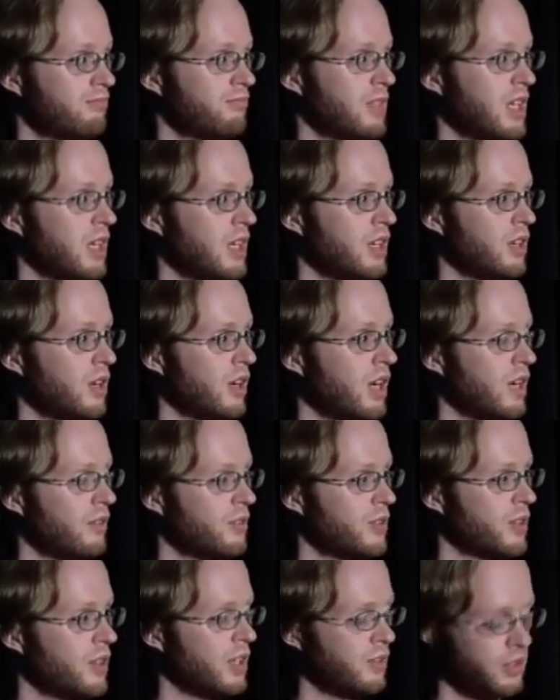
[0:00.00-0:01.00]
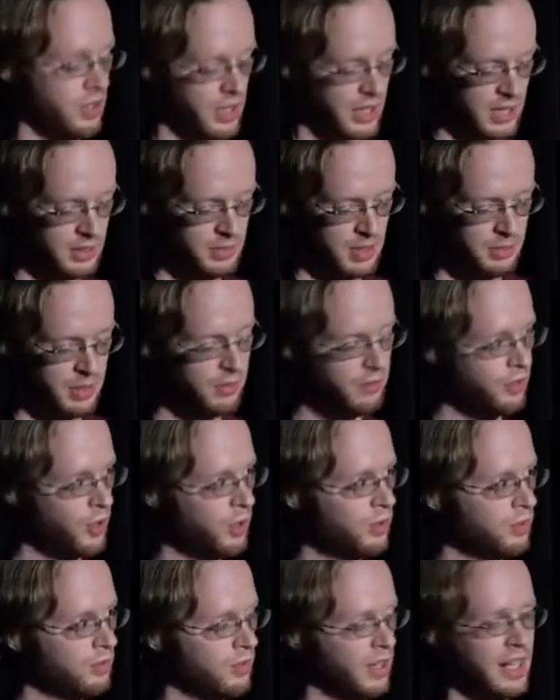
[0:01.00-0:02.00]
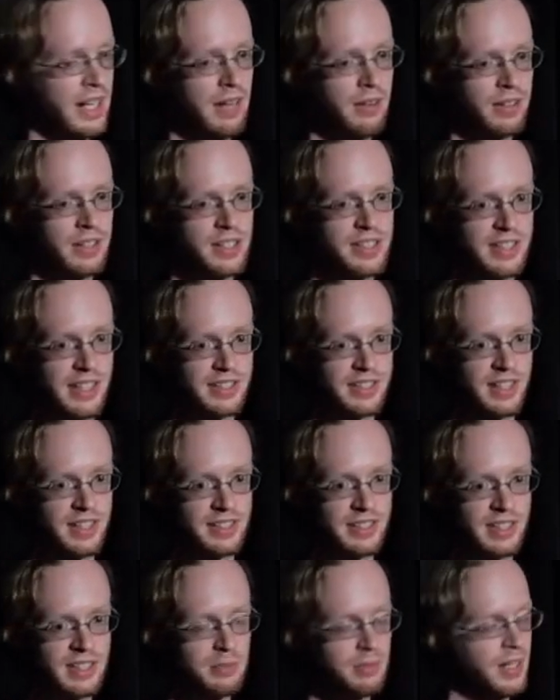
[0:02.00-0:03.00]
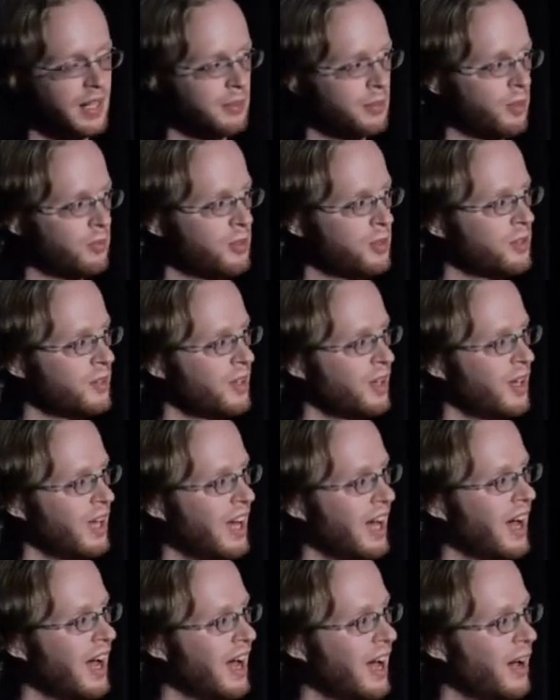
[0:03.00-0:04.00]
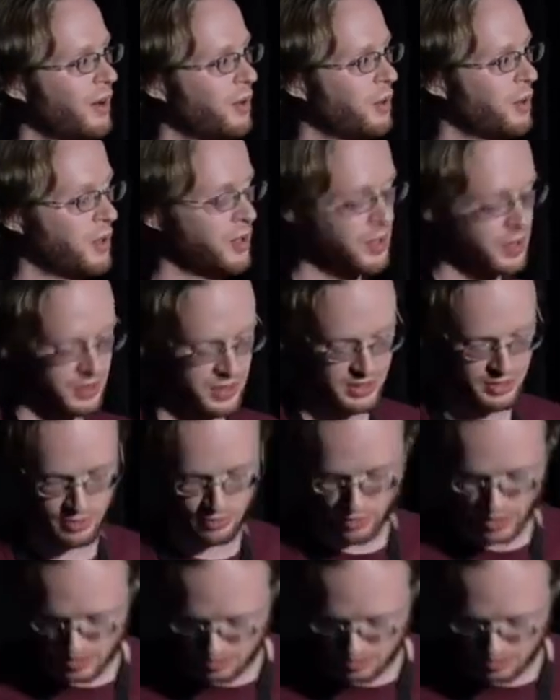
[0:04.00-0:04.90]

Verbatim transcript: you know, if you're, if you're lucky, maybe a phone. Right now it needs x86, but I'm hopeful. Uh, or you can do a voice